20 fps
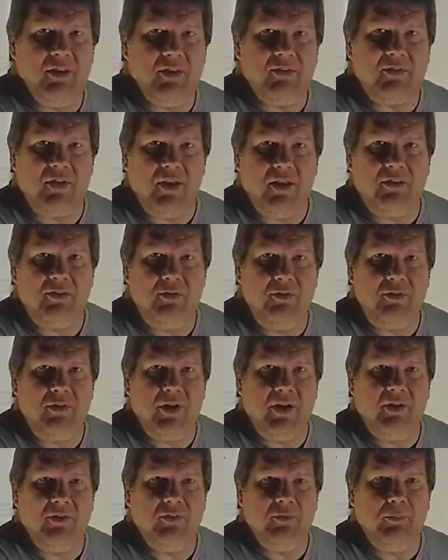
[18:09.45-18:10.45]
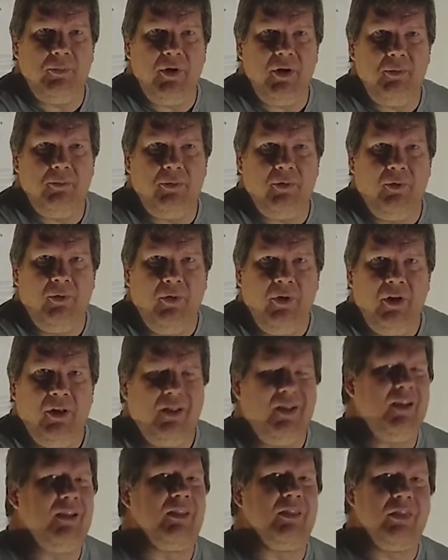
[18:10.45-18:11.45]
that's got 2,000 people?
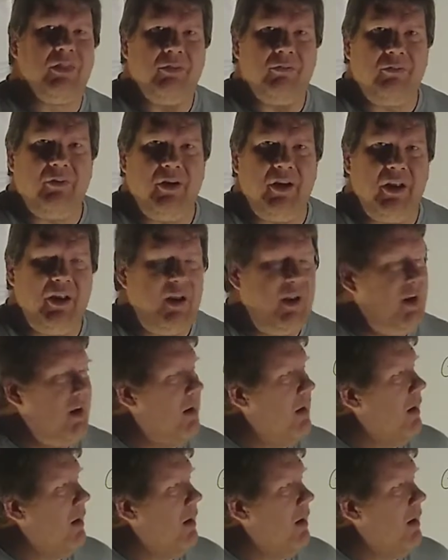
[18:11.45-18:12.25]
Like 3.